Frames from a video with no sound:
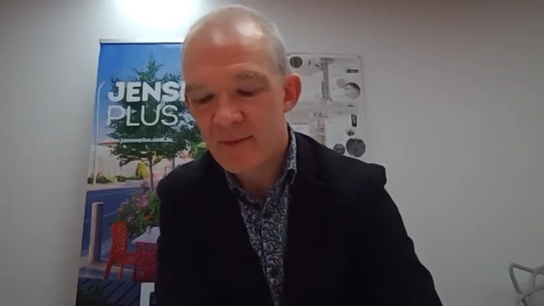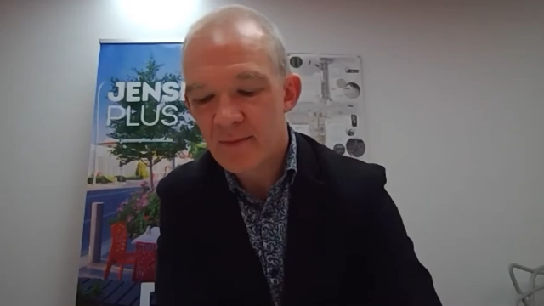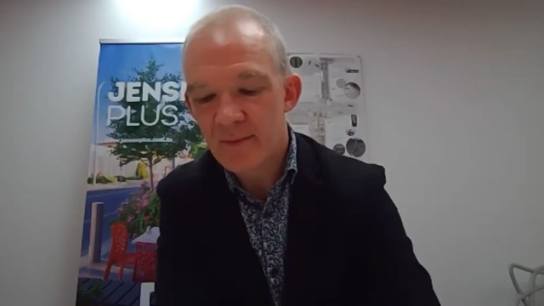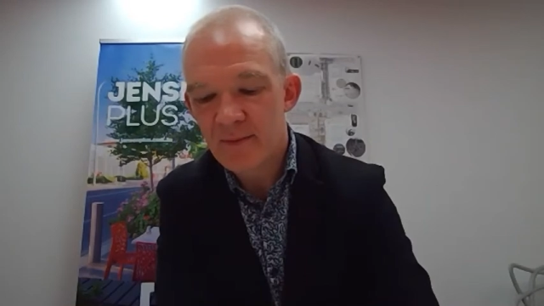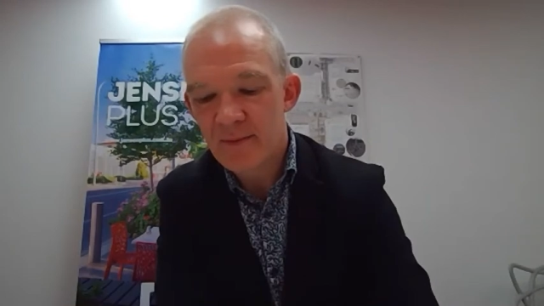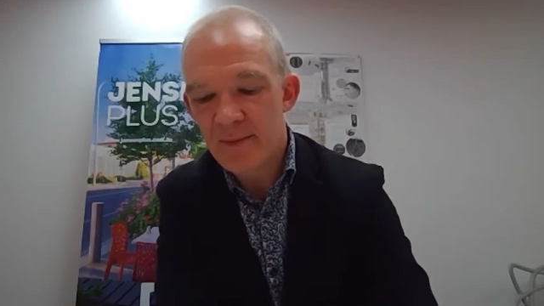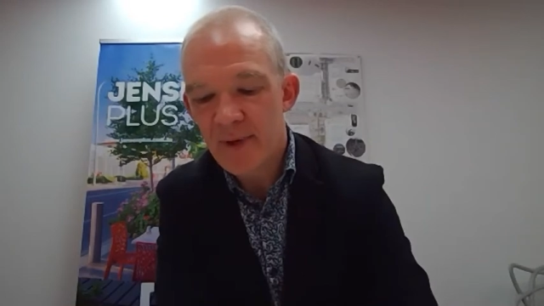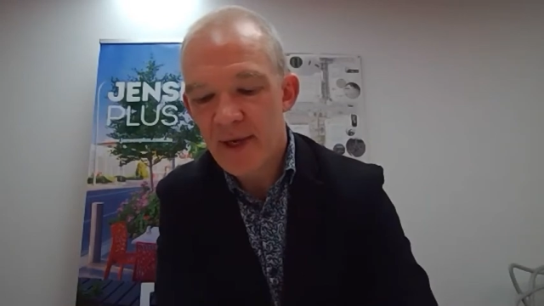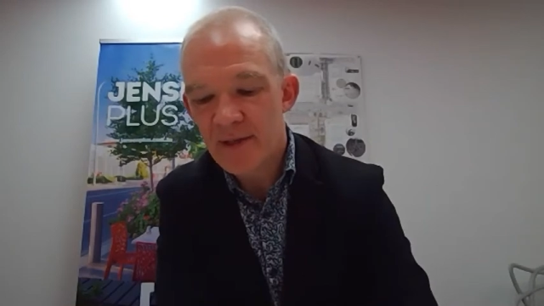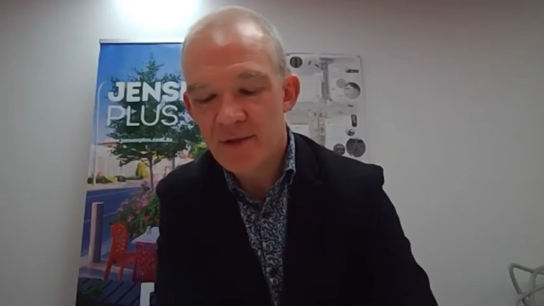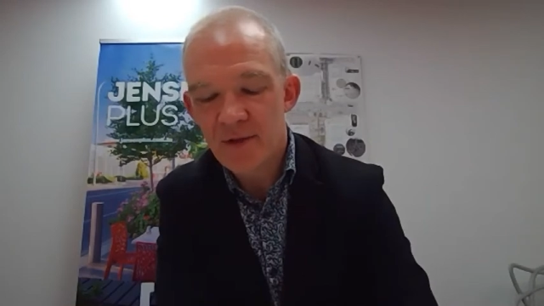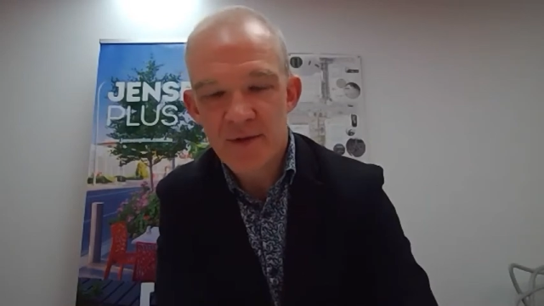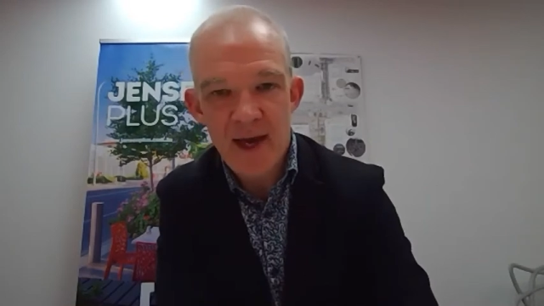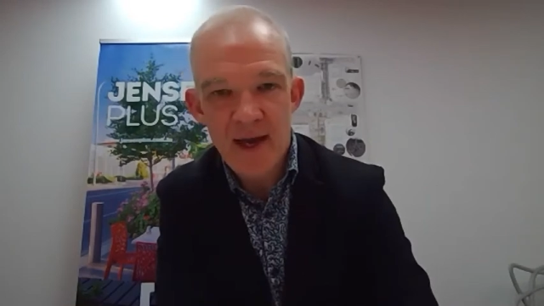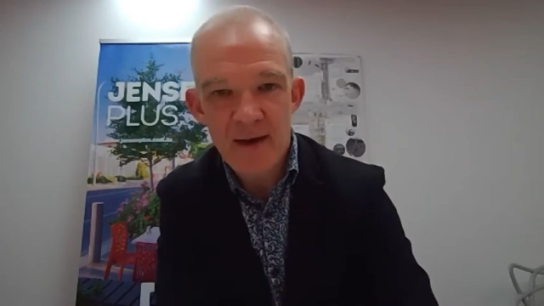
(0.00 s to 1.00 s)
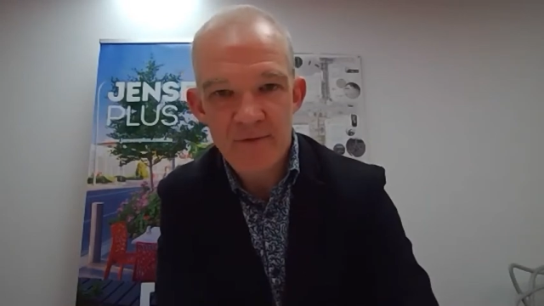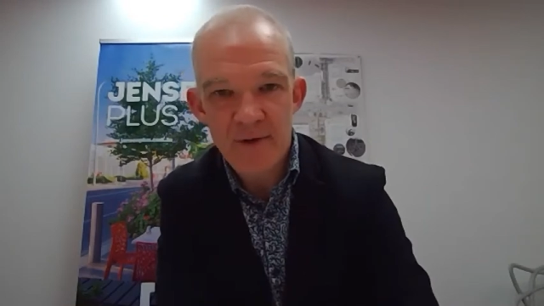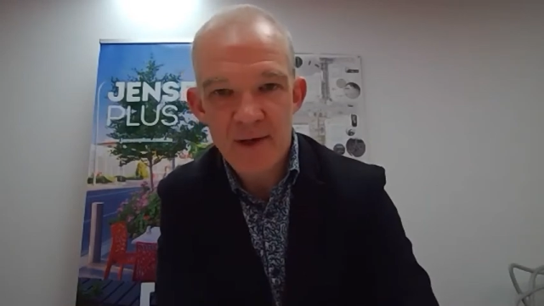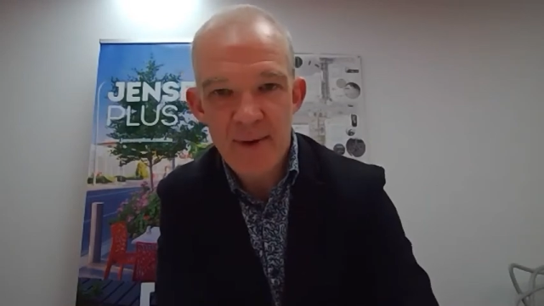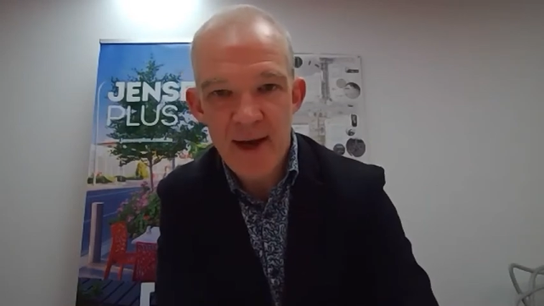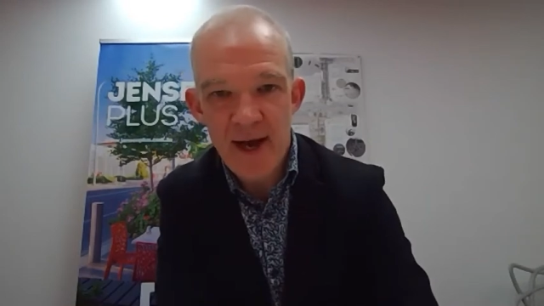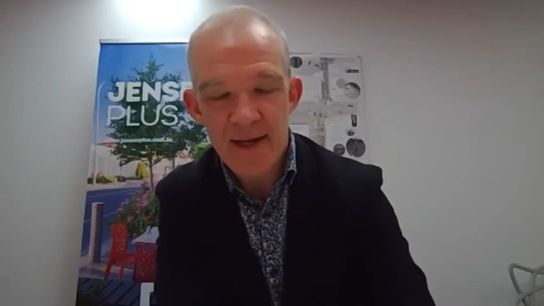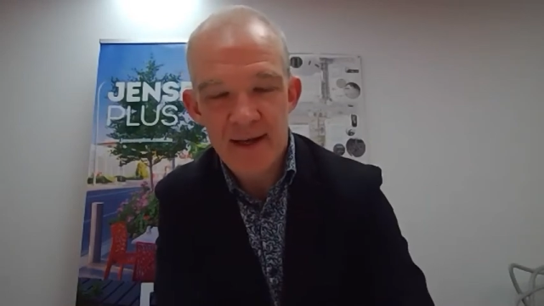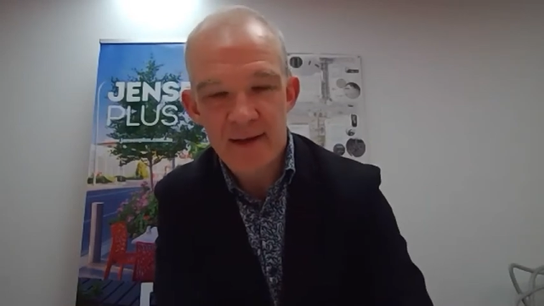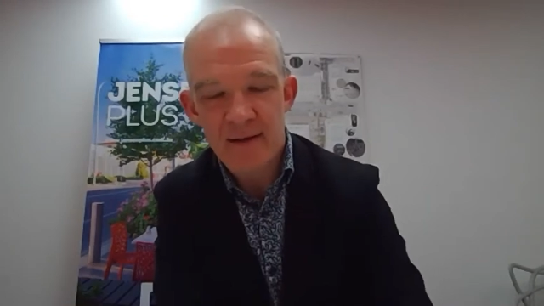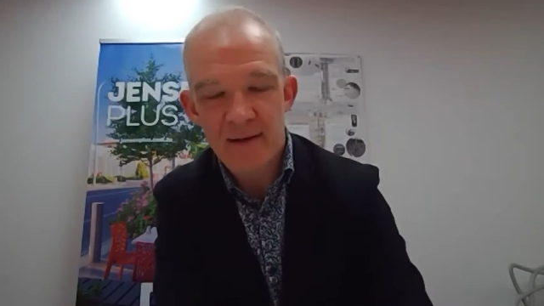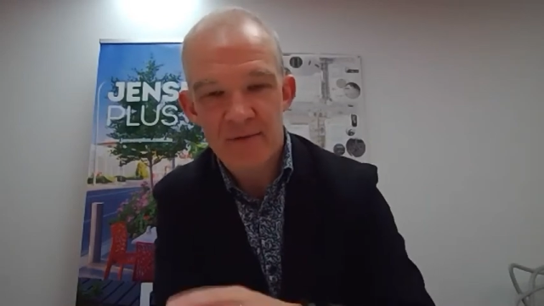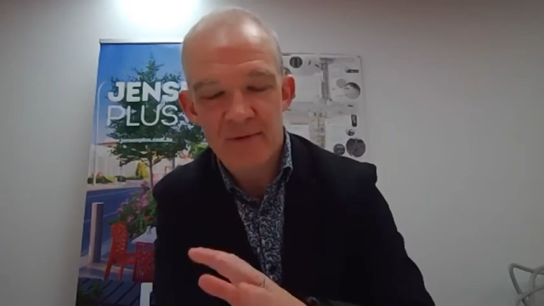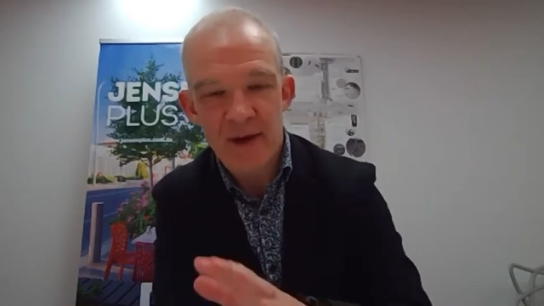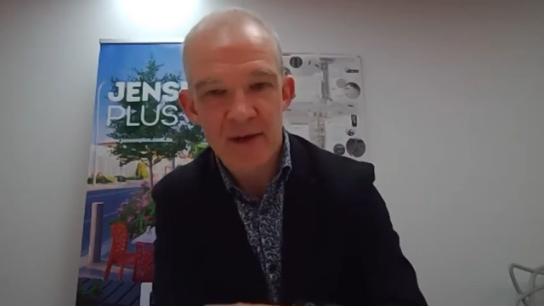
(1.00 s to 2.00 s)
based on that feedback, a
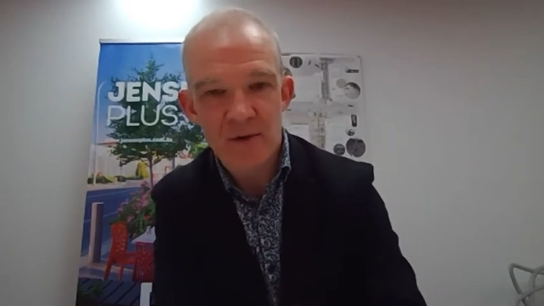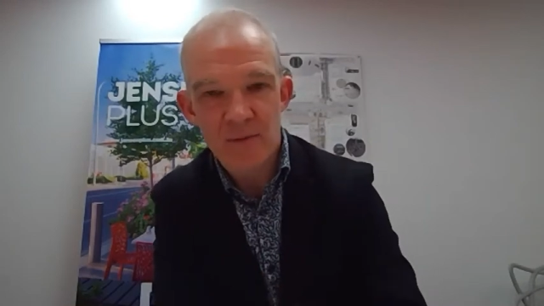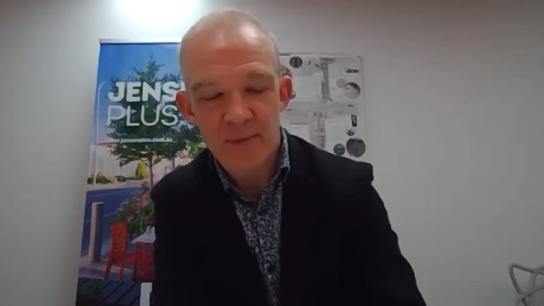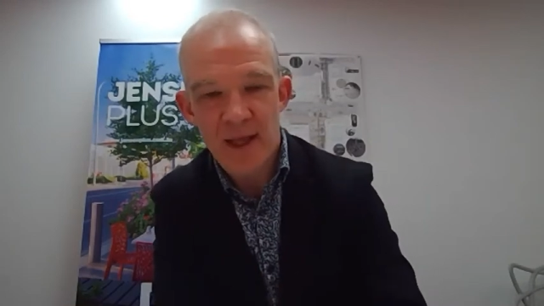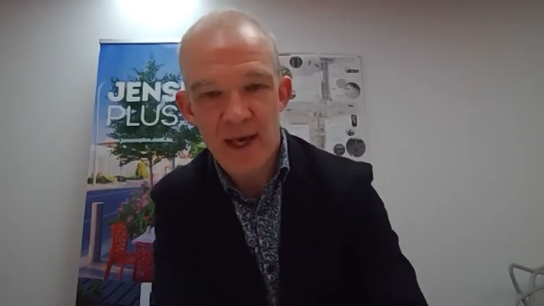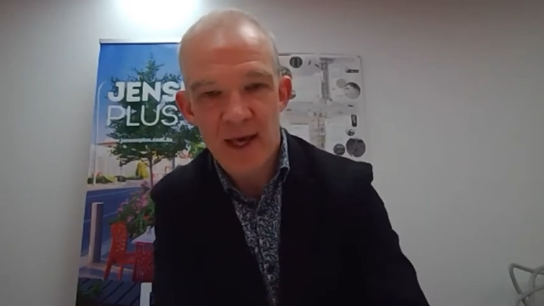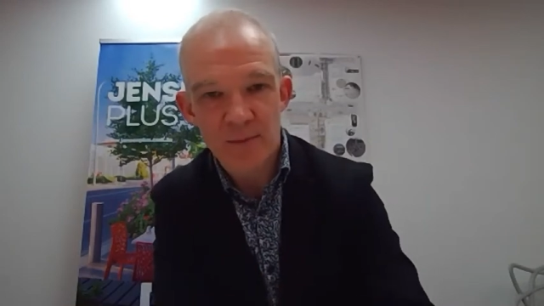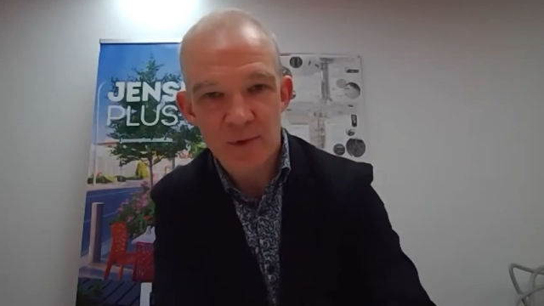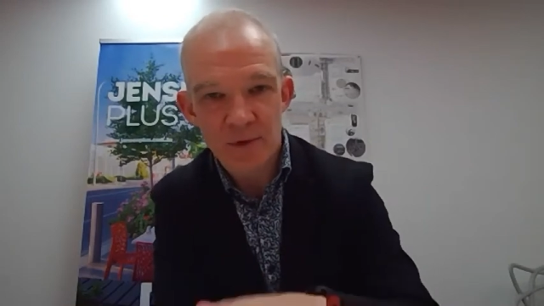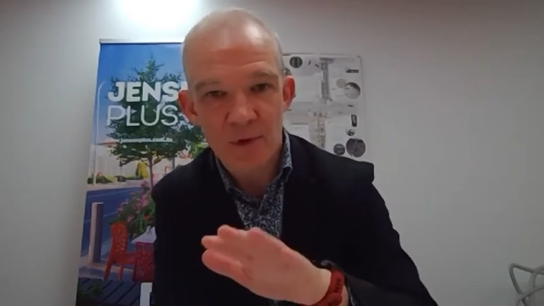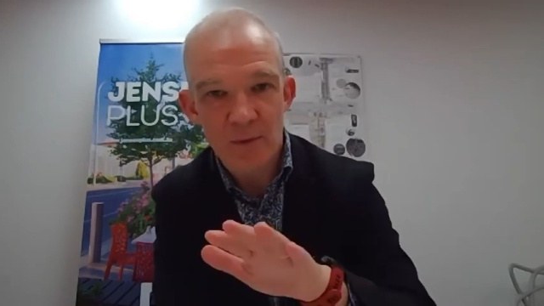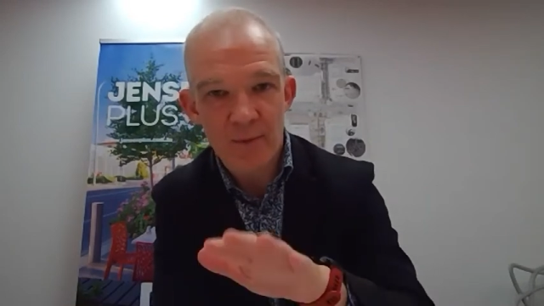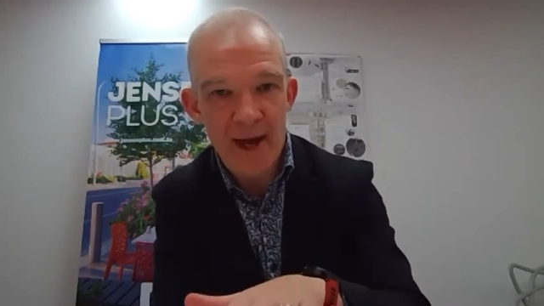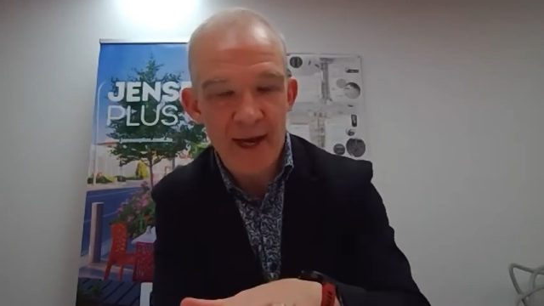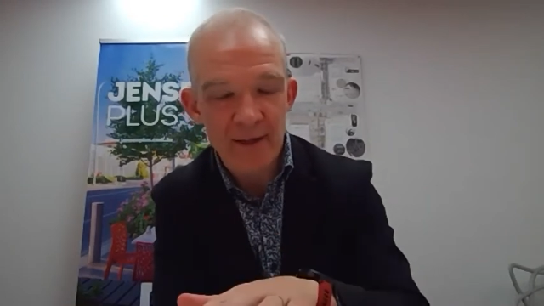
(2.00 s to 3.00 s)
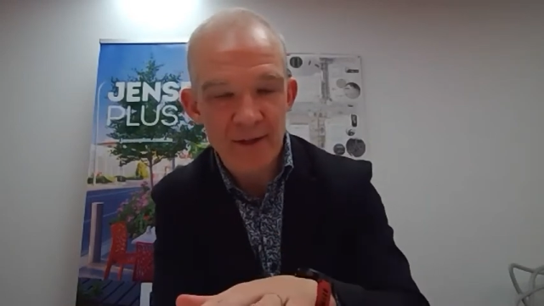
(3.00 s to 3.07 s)
final plan would go back